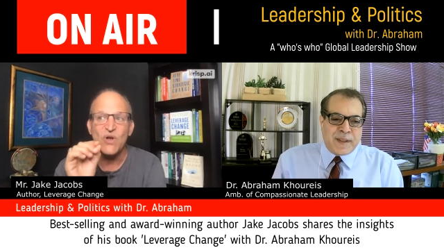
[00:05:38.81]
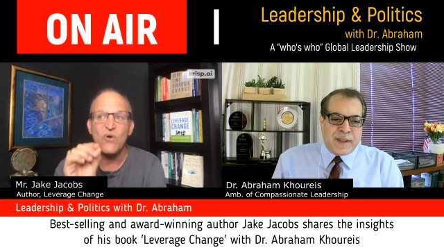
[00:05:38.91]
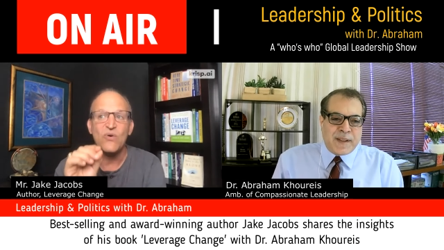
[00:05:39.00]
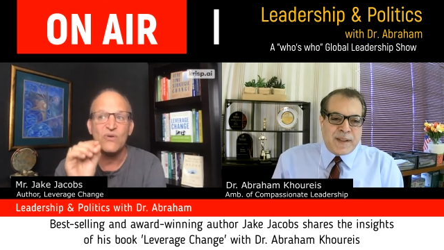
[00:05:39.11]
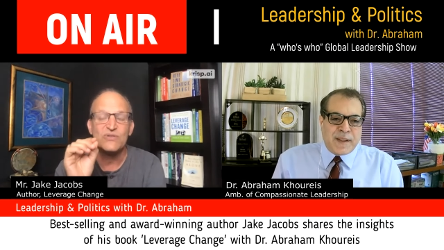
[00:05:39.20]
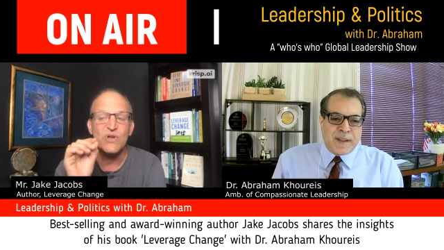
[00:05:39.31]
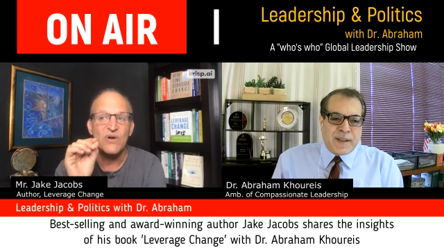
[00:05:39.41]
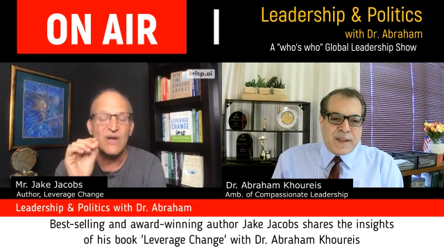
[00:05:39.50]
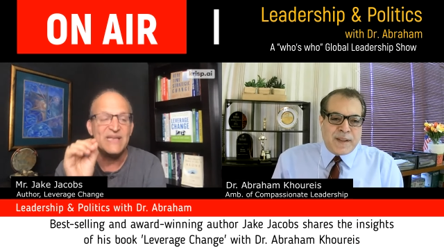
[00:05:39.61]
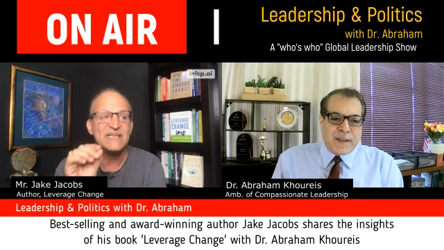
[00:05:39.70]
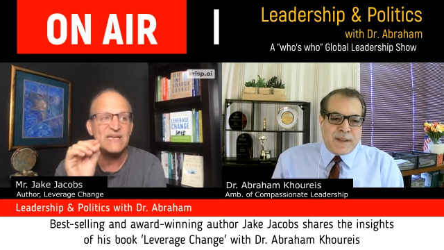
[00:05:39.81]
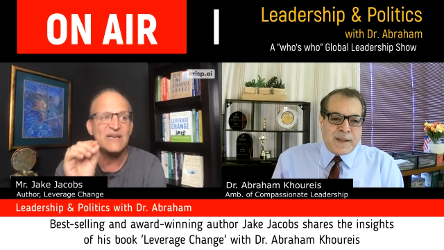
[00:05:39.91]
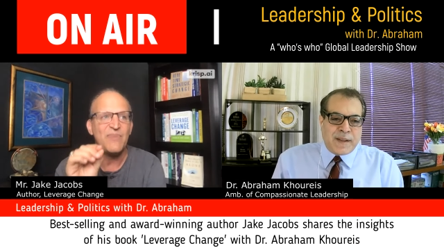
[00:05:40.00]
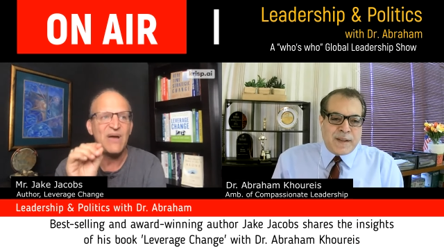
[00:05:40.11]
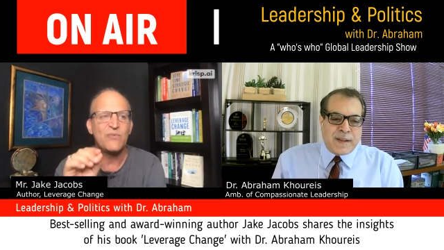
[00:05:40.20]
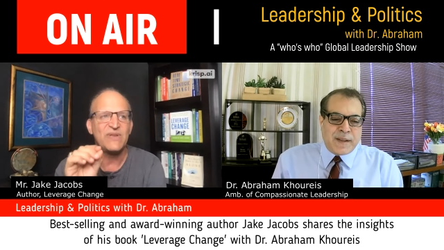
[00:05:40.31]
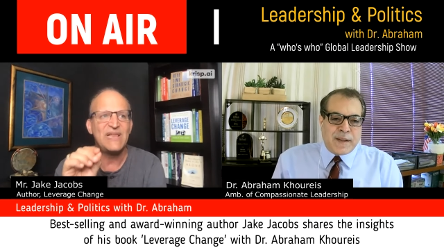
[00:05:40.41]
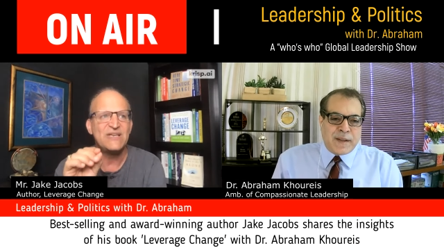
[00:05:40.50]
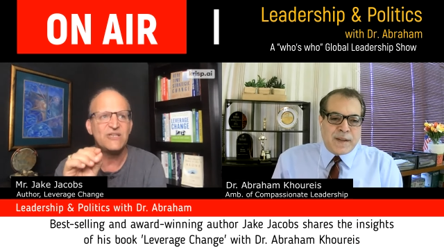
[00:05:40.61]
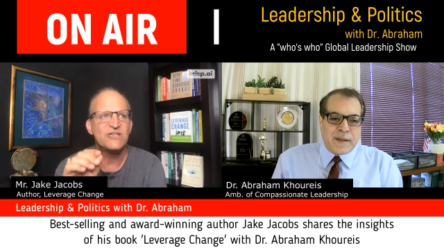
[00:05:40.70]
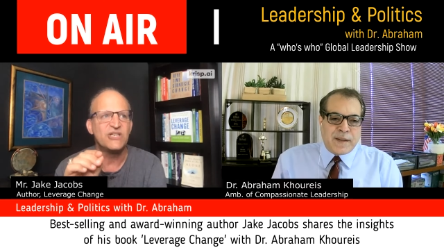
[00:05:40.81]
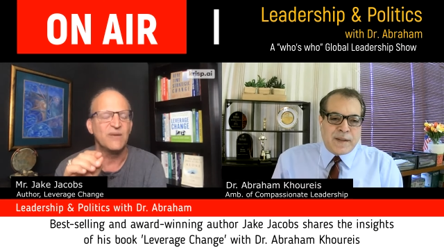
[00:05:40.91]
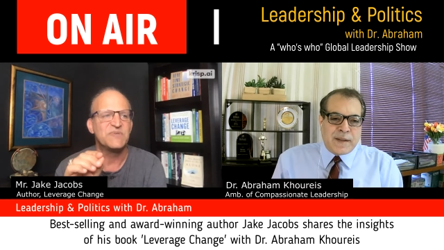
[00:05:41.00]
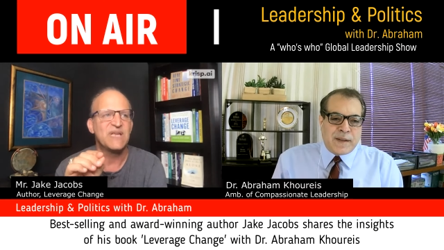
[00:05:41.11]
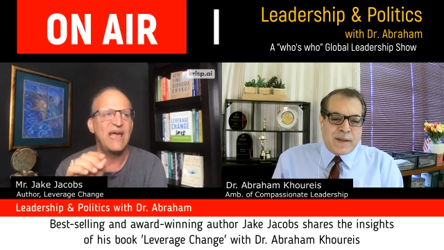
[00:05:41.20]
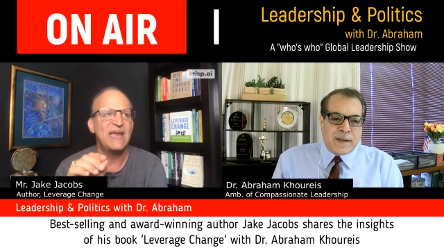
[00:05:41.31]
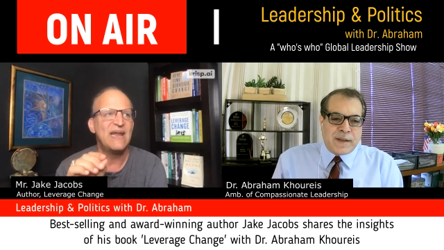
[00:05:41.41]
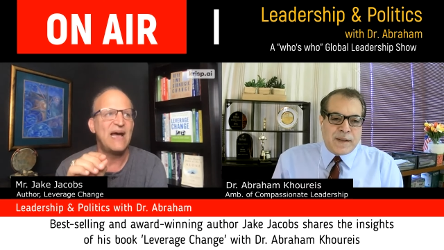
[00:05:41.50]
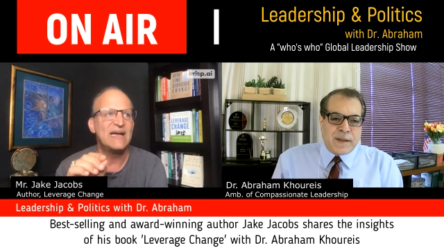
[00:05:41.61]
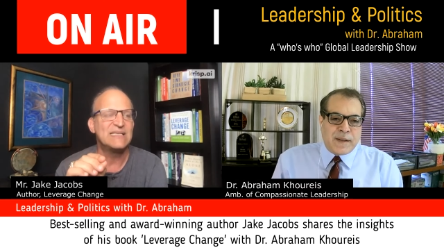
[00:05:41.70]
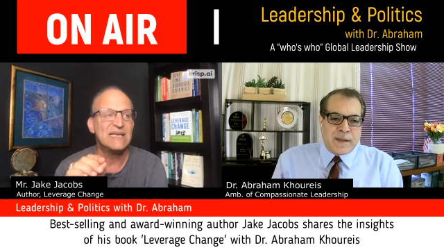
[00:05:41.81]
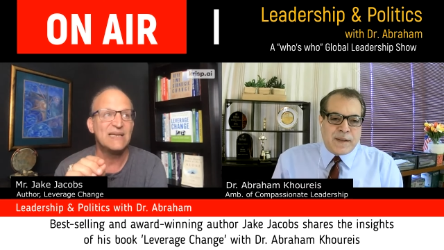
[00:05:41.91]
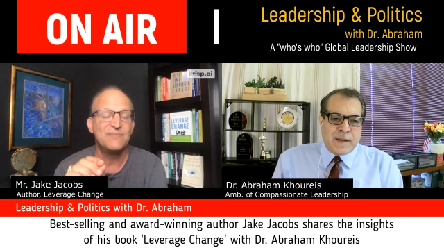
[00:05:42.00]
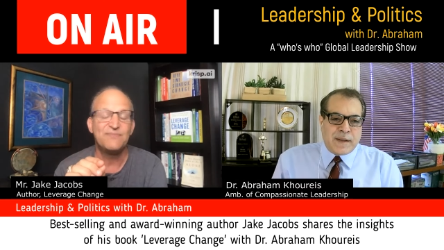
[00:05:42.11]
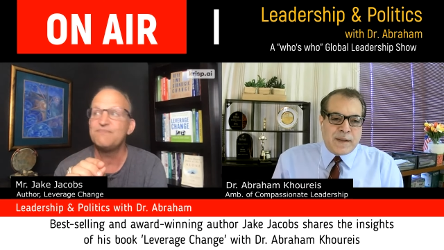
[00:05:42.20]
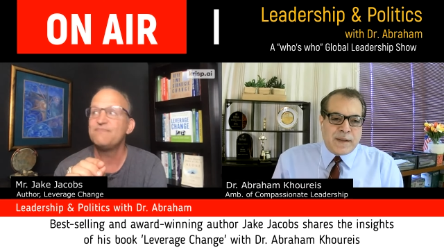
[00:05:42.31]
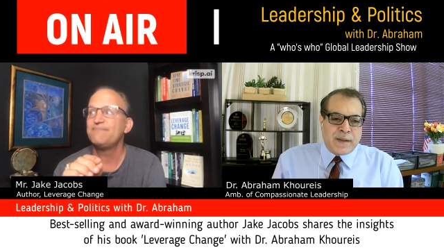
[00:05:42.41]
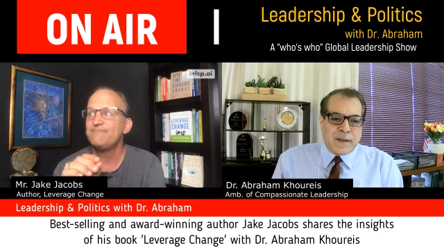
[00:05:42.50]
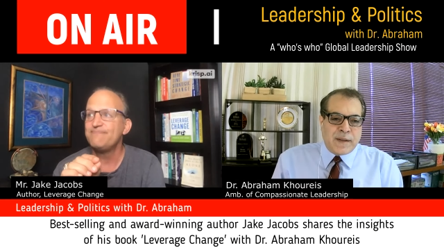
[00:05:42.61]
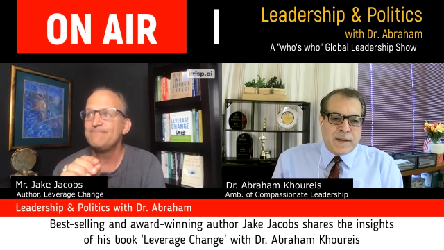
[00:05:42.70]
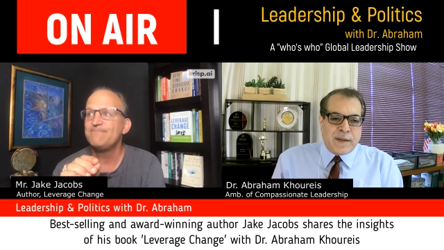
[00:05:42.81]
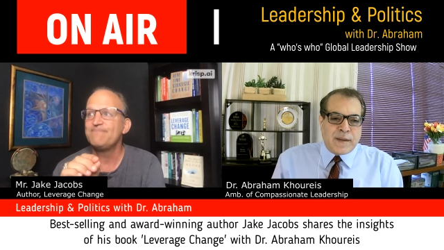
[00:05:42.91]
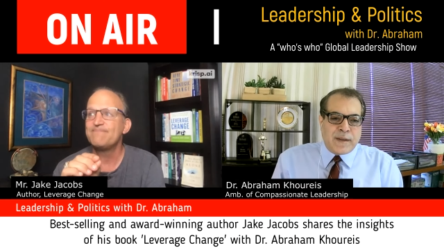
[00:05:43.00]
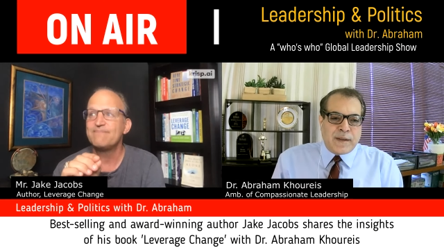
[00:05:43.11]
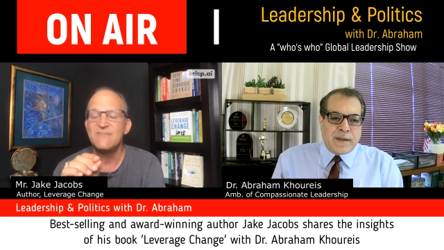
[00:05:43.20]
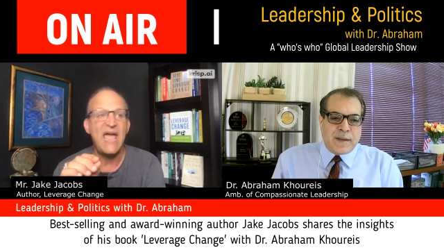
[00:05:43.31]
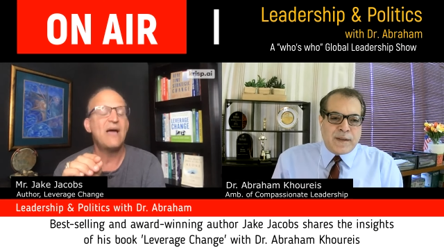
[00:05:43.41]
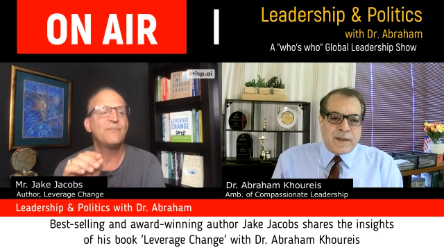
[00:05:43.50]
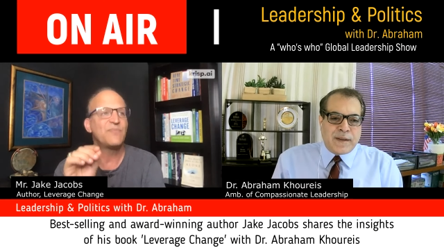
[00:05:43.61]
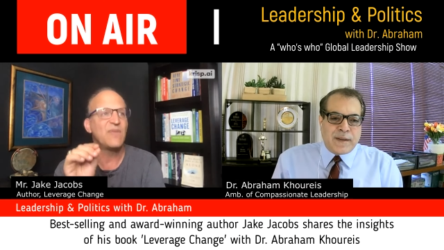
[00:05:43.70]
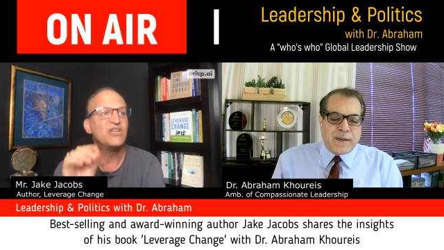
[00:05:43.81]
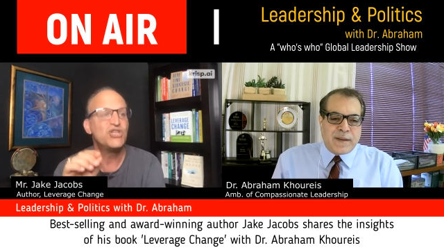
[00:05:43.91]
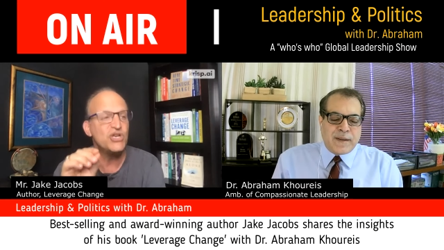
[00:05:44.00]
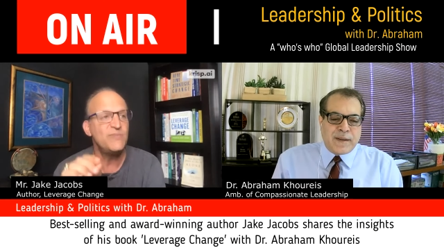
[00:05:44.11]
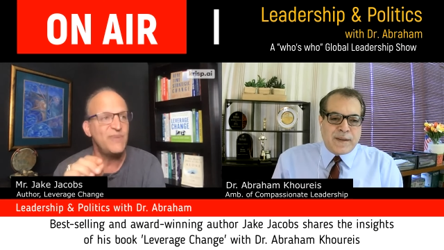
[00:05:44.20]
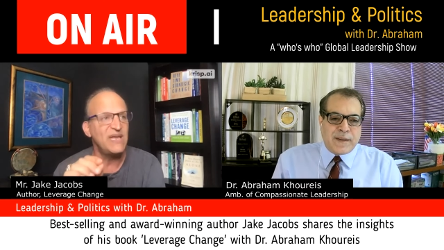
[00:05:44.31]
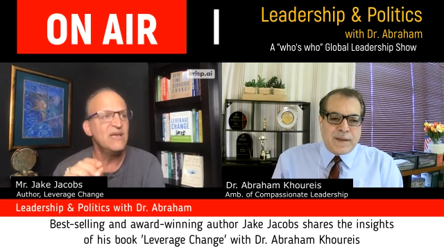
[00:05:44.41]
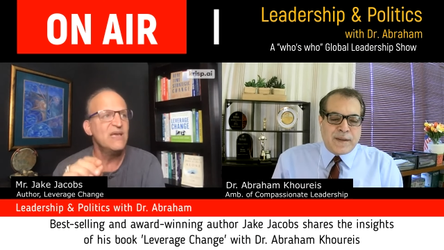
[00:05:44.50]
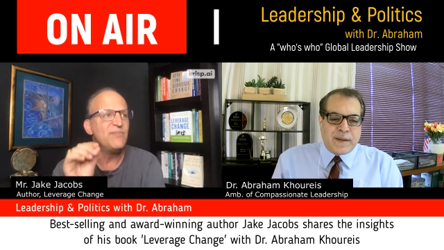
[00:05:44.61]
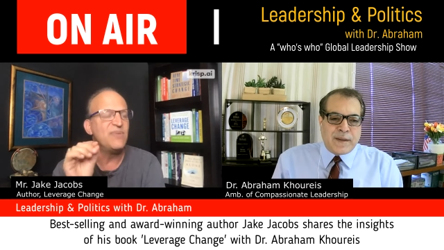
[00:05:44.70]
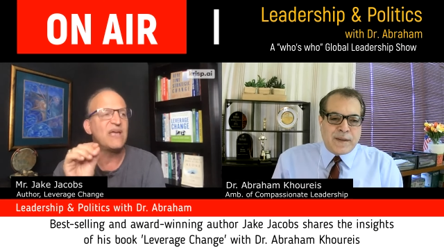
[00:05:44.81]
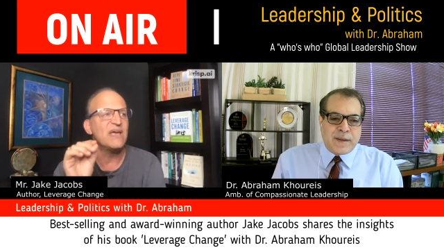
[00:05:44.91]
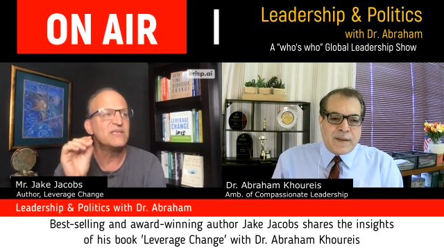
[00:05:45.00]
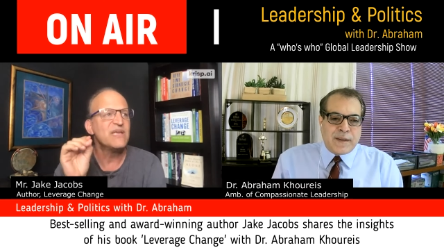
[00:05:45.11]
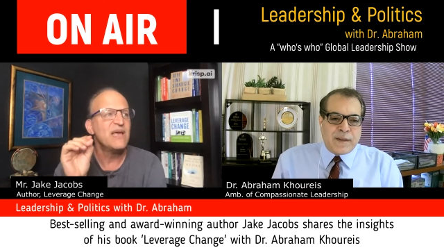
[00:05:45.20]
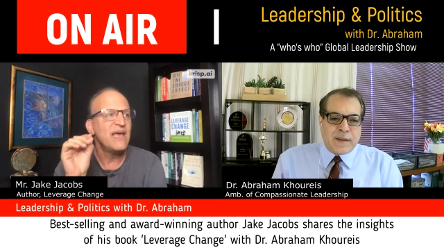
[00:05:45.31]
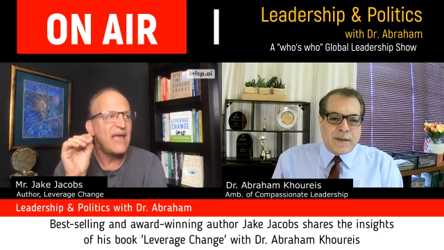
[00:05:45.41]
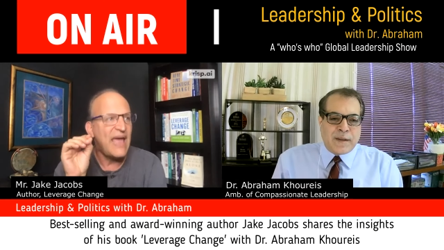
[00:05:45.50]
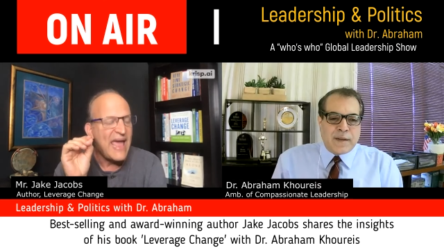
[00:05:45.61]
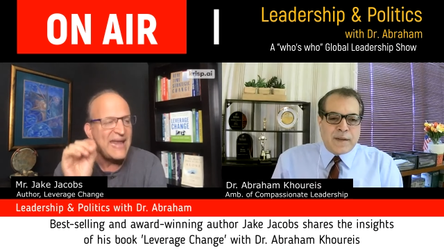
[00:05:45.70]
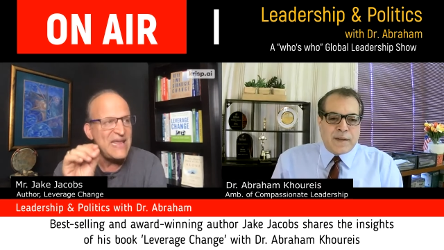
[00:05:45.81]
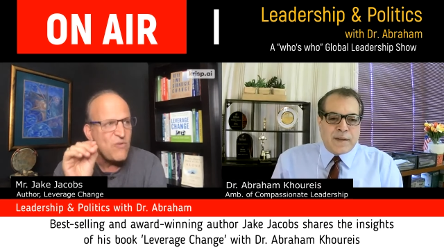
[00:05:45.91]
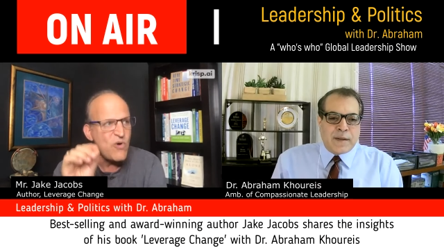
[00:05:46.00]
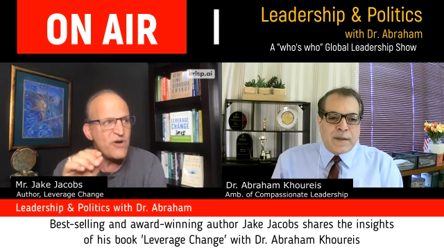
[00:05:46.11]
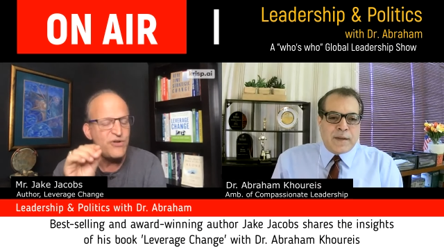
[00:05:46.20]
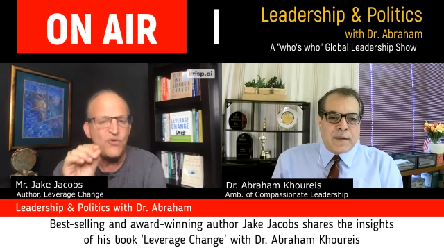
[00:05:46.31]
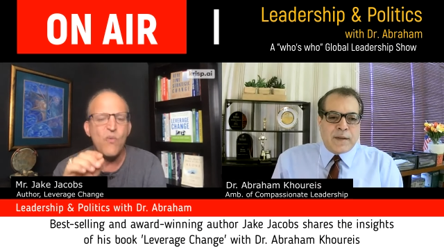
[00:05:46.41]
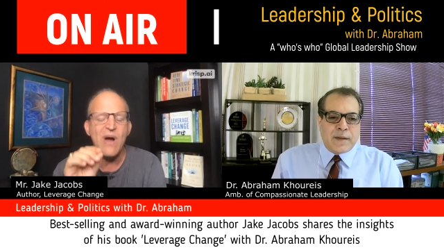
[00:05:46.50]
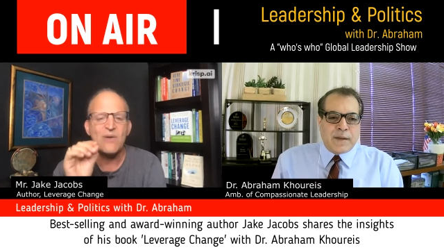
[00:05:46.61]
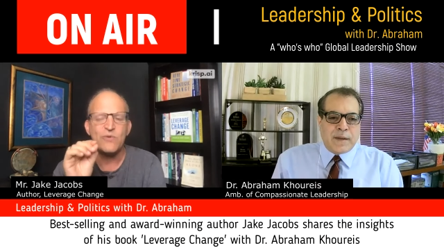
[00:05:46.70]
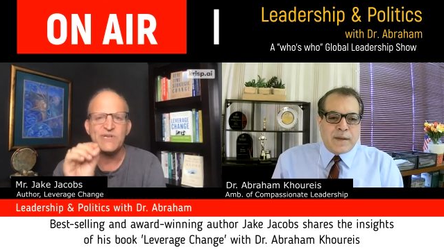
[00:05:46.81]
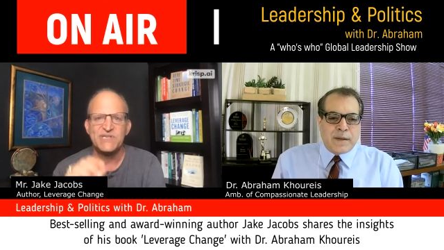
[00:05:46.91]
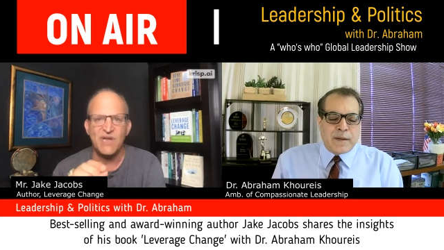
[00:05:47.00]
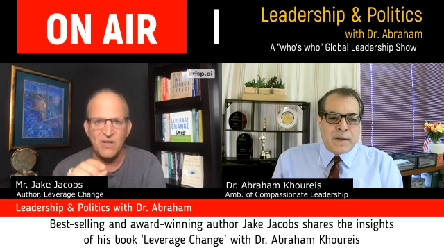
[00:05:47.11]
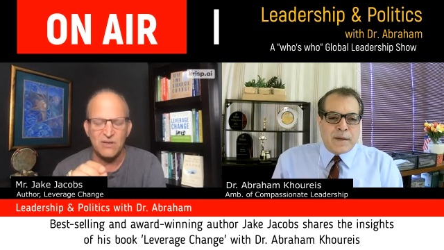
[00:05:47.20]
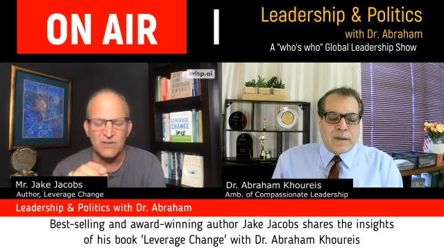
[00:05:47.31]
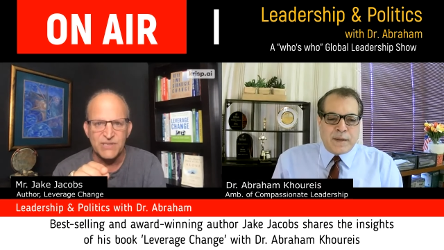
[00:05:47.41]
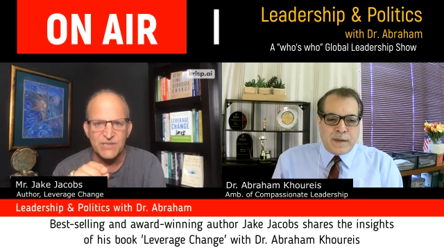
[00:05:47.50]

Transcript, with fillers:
Speaker 1: so is it about relationships? And I said, yeah, it should be because anywhere you want results,